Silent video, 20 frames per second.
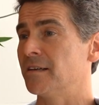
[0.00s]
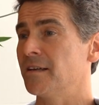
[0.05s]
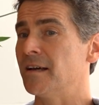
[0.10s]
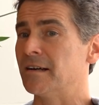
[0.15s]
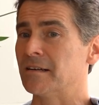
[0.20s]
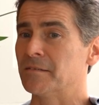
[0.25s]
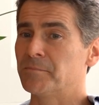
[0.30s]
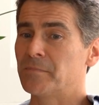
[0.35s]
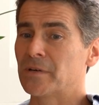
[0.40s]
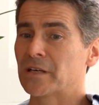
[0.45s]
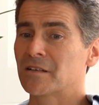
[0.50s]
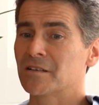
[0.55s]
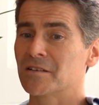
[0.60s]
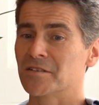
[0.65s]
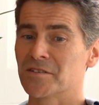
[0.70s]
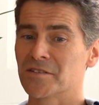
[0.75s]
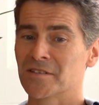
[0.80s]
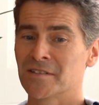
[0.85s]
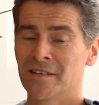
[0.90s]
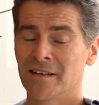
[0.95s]
yeah,
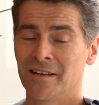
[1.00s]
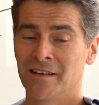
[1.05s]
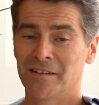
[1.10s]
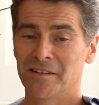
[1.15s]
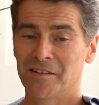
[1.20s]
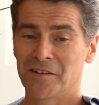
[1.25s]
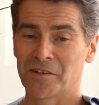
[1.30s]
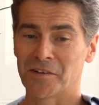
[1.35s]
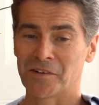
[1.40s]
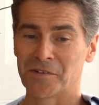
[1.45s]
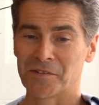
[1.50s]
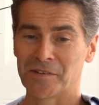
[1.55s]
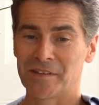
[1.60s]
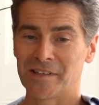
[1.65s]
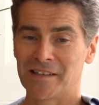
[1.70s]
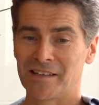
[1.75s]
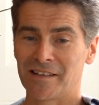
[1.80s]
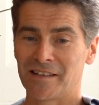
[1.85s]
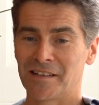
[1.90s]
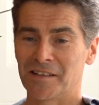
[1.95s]
because
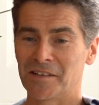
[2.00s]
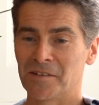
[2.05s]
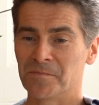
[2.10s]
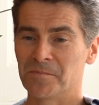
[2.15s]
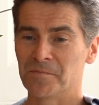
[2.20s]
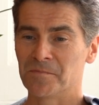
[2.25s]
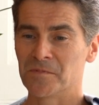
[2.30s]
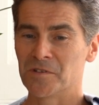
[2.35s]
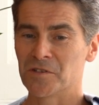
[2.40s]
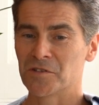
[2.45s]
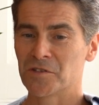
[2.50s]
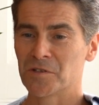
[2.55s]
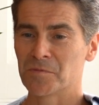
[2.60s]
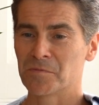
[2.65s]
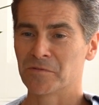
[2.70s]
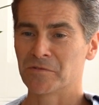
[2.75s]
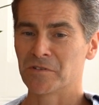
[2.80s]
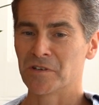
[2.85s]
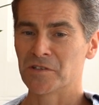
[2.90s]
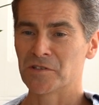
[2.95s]
the
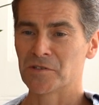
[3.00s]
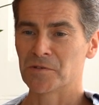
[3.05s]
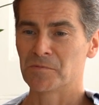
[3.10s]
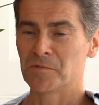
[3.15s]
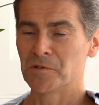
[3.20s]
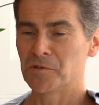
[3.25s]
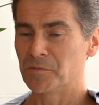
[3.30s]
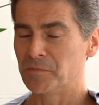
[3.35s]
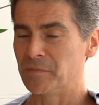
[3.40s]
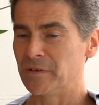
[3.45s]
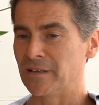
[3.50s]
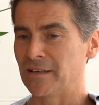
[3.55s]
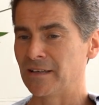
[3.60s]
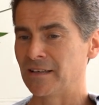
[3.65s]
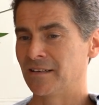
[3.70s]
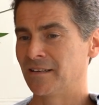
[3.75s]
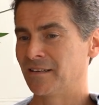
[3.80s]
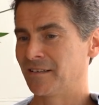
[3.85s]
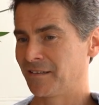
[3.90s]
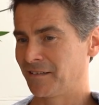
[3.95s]
supervisor will be